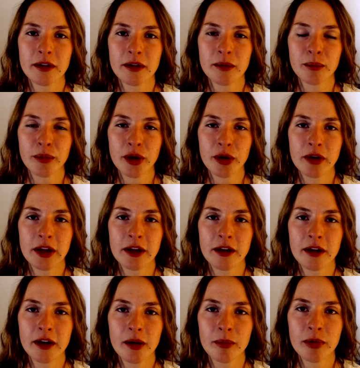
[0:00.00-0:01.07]
beauty
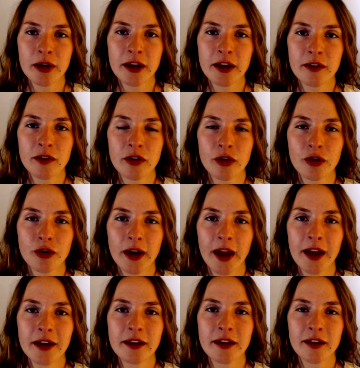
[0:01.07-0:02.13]
companies to
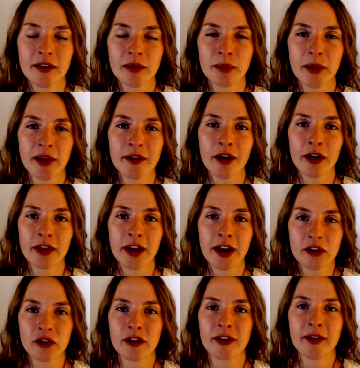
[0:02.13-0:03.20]
create is mascara that
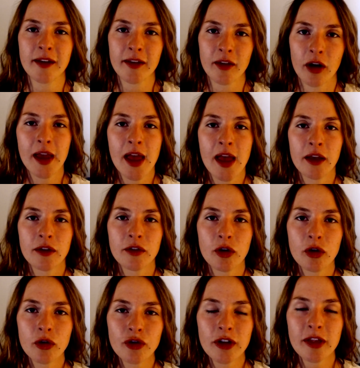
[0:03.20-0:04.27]
actually stays on. So
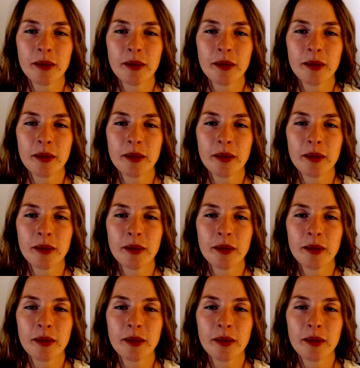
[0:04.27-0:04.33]
usually the